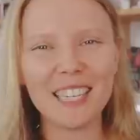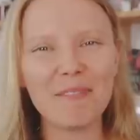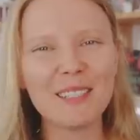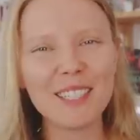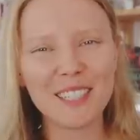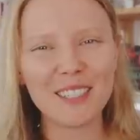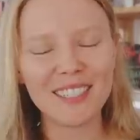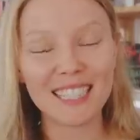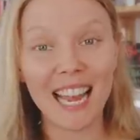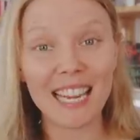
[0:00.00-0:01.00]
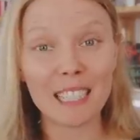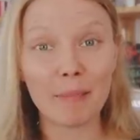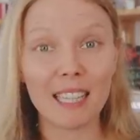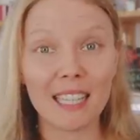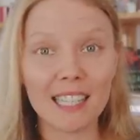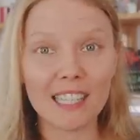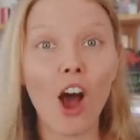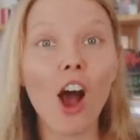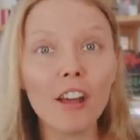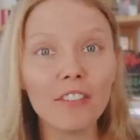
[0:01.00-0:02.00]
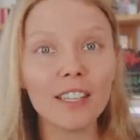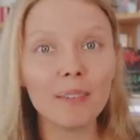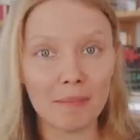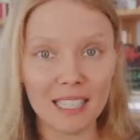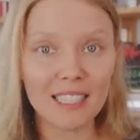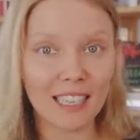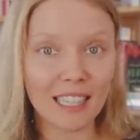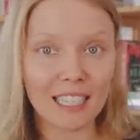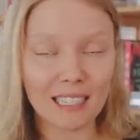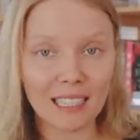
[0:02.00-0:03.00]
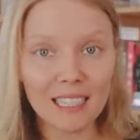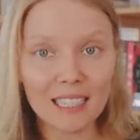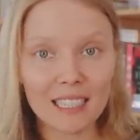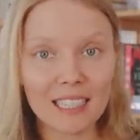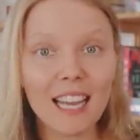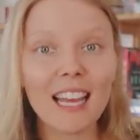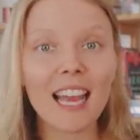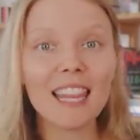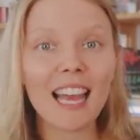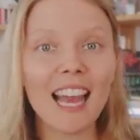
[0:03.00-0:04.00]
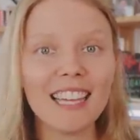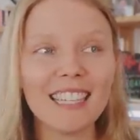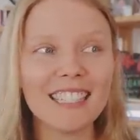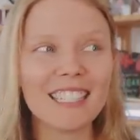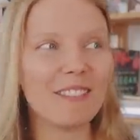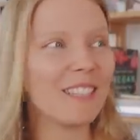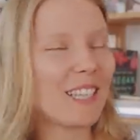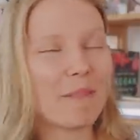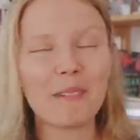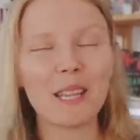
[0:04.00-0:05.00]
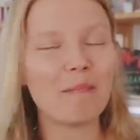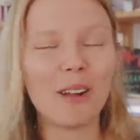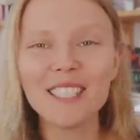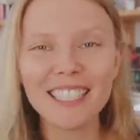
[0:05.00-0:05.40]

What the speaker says: Number two is an item I think is often missed in these lists, and that is, I'm just lumping them all